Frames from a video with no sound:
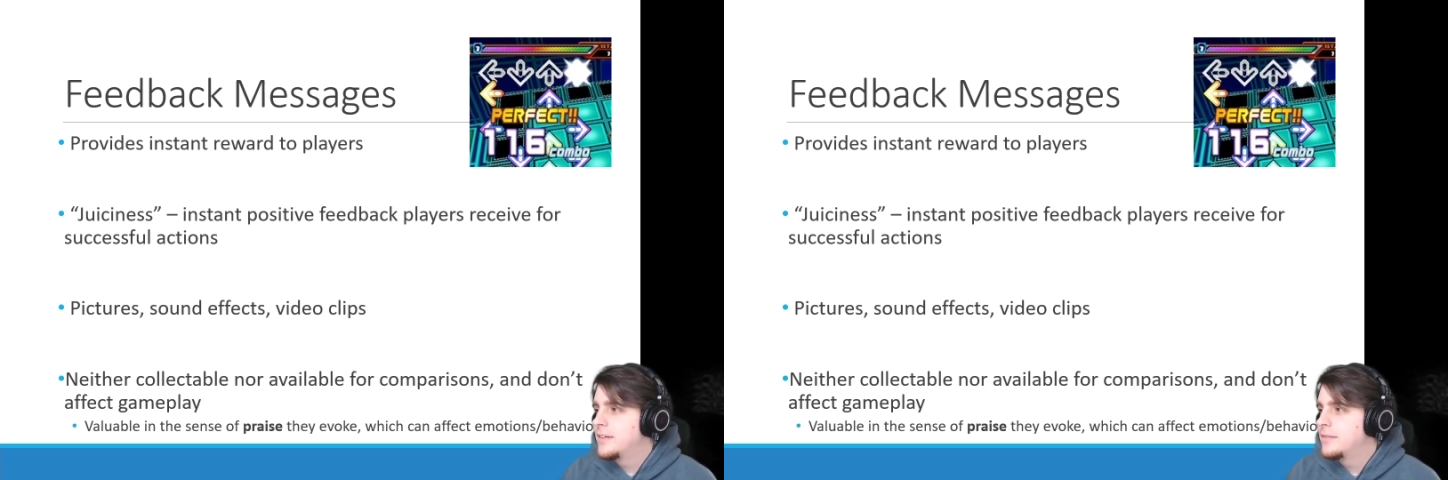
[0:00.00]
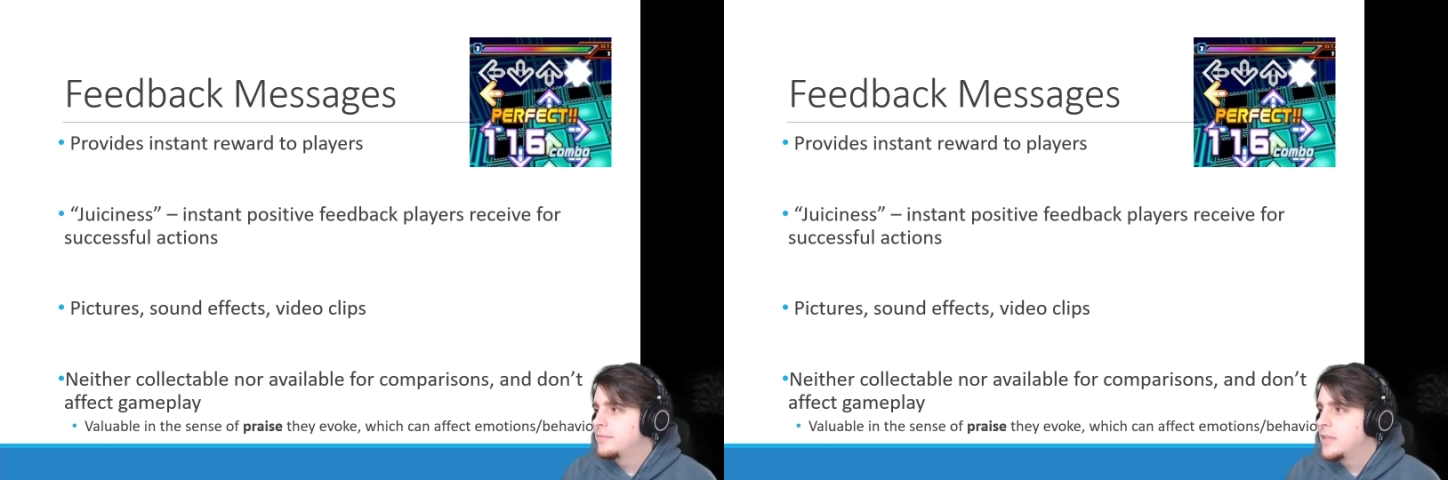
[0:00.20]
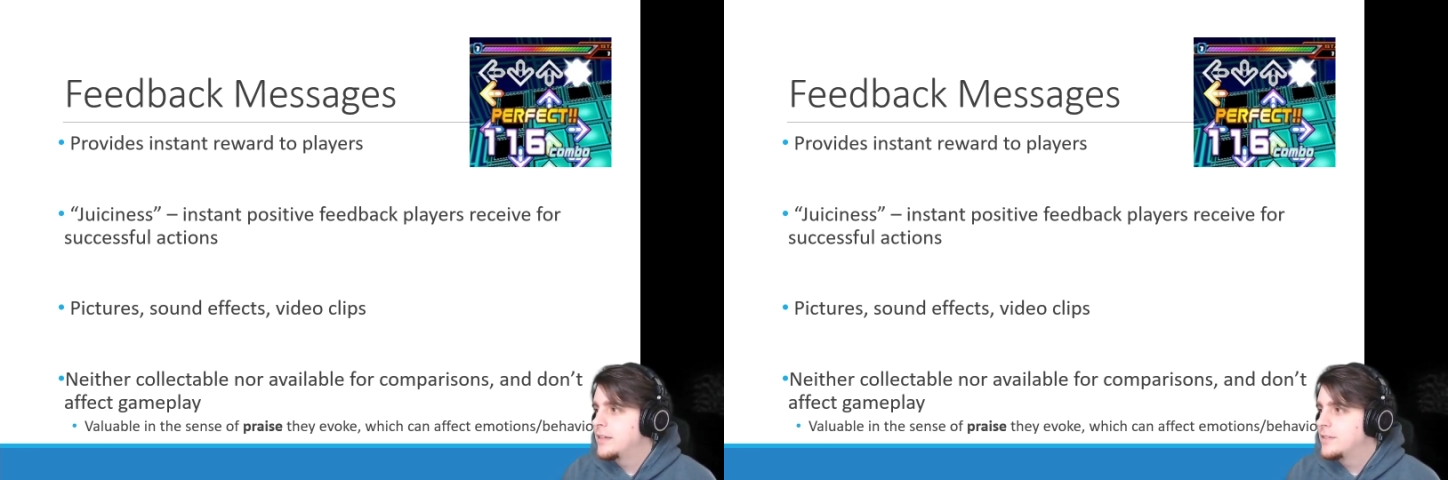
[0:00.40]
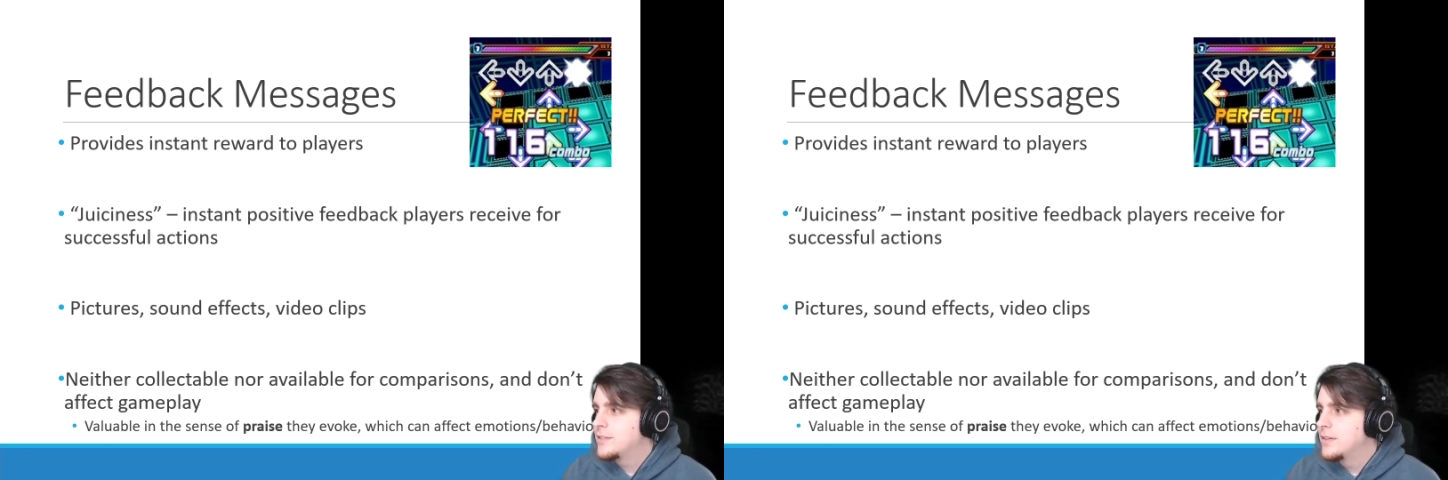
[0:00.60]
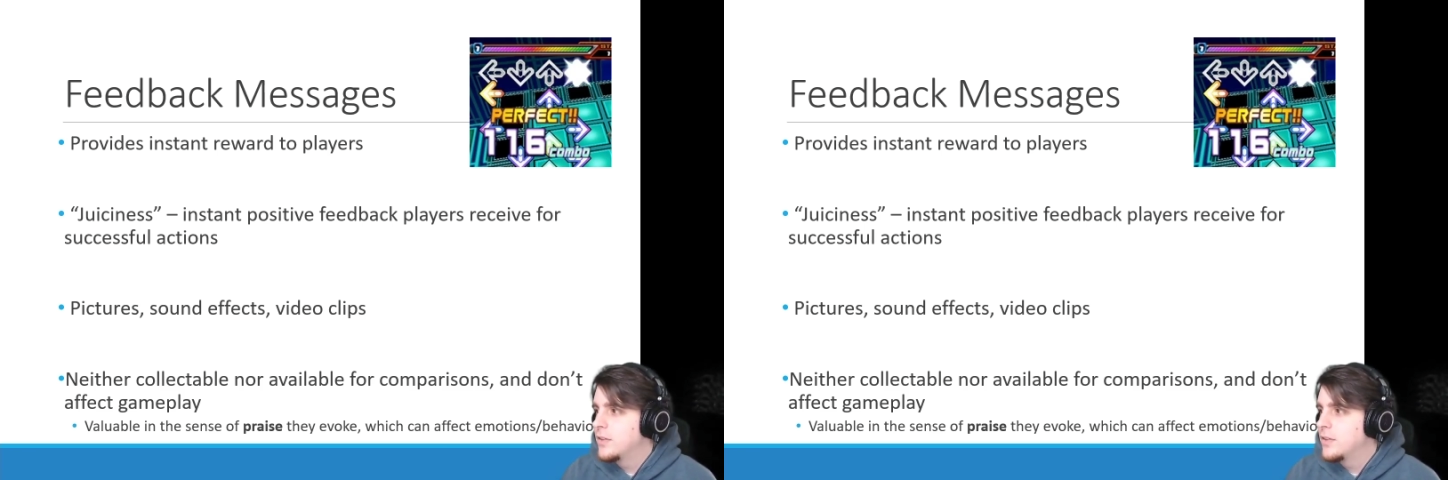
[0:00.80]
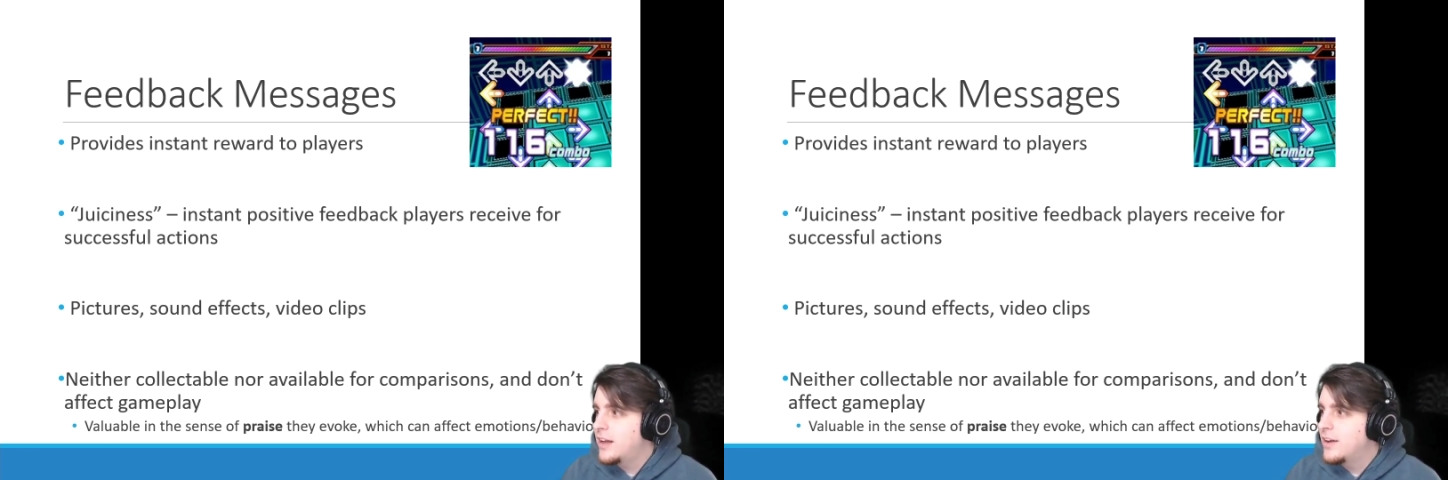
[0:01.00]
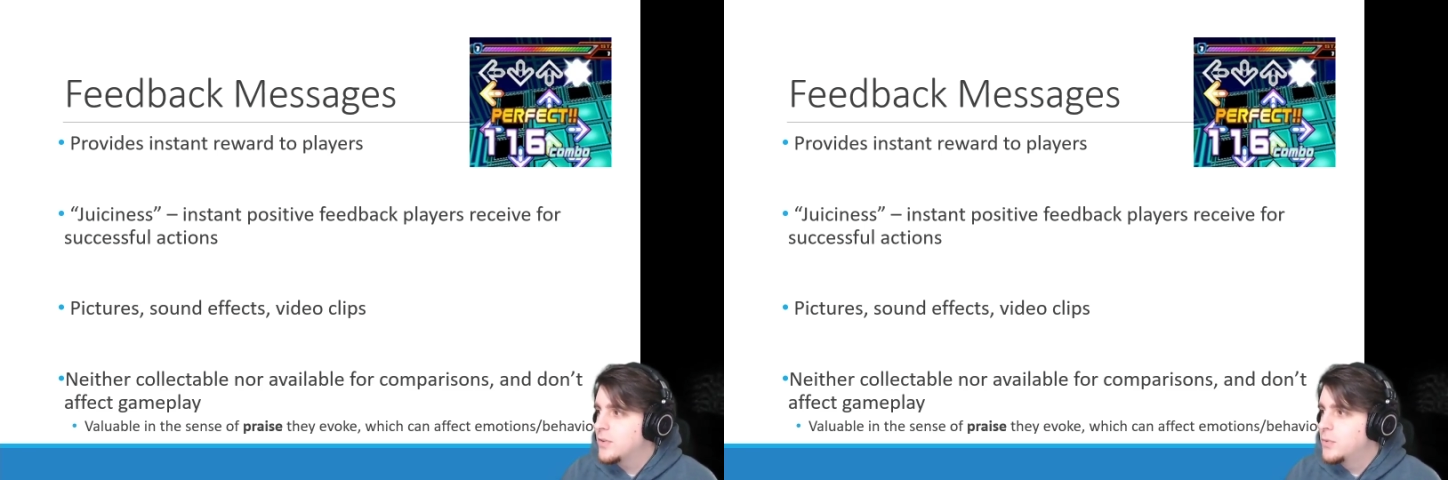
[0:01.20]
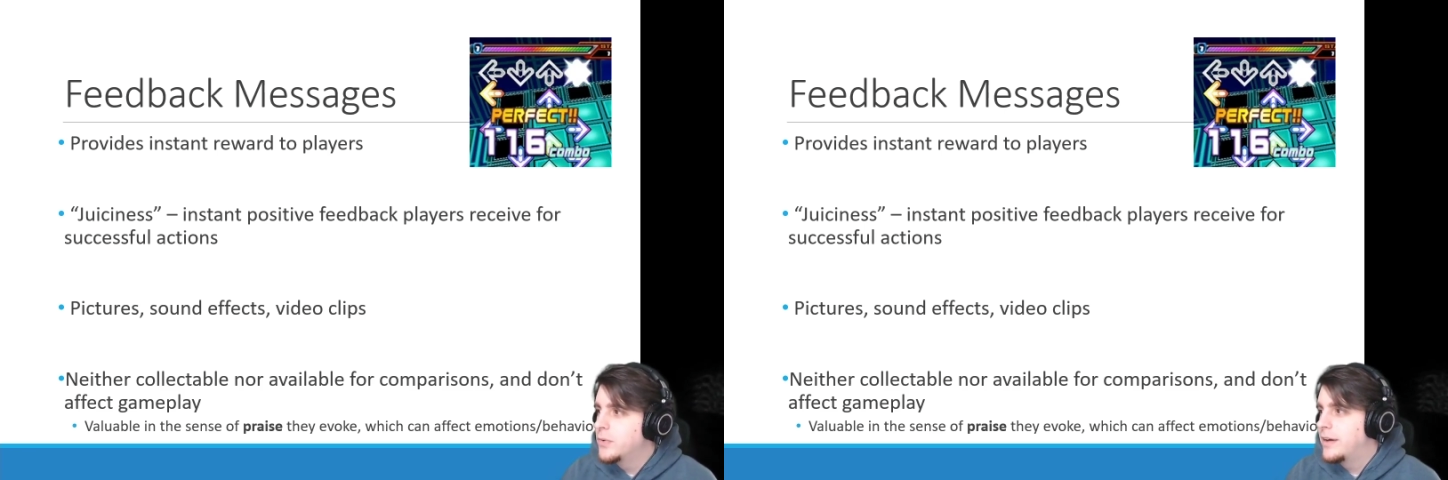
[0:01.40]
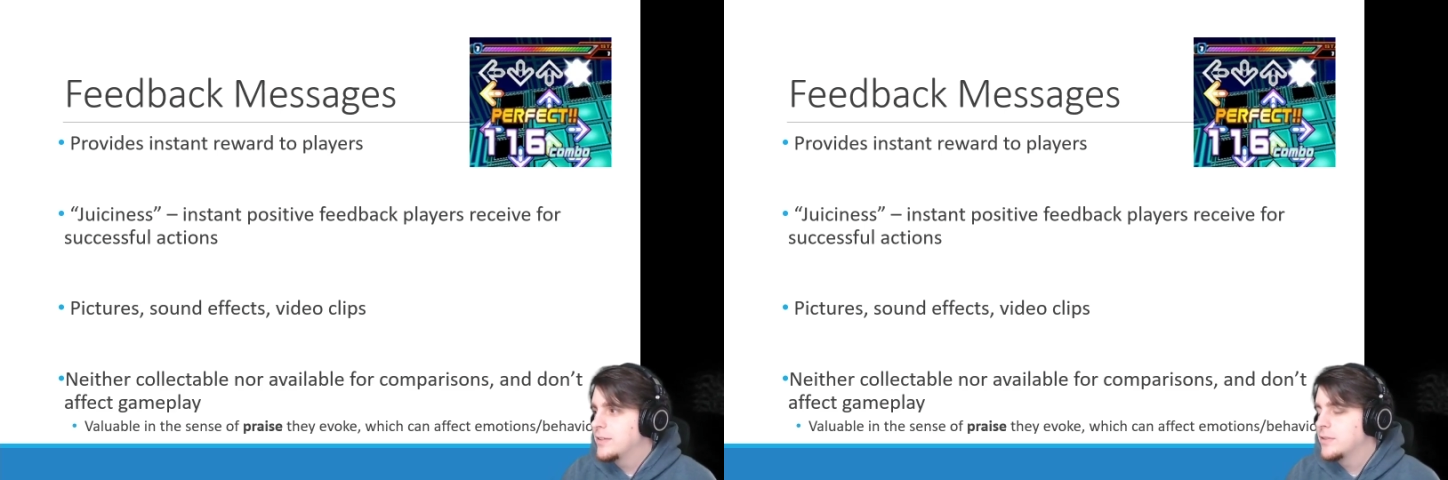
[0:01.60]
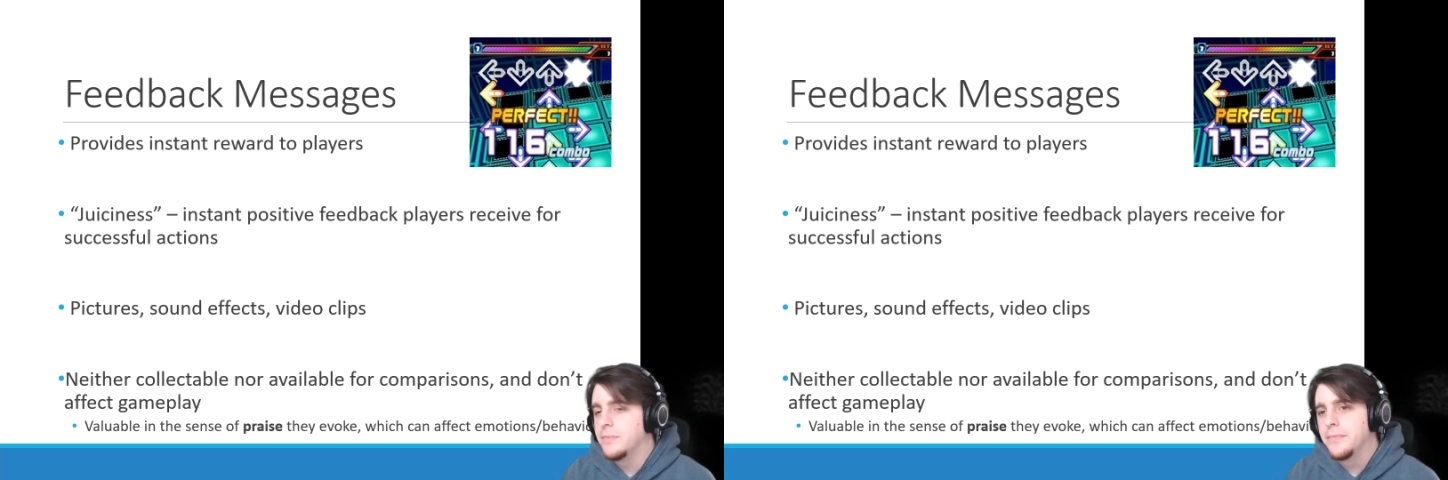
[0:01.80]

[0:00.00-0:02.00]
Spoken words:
lights, and you're like, oh, cool, awesome.